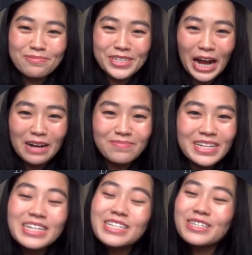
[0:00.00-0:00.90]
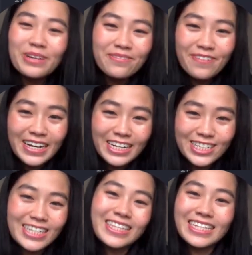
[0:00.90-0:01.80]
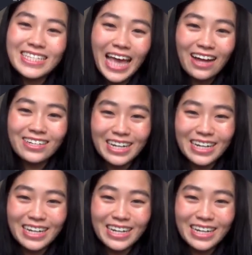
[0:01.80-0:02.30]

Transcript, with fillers: job! So we finished this countdown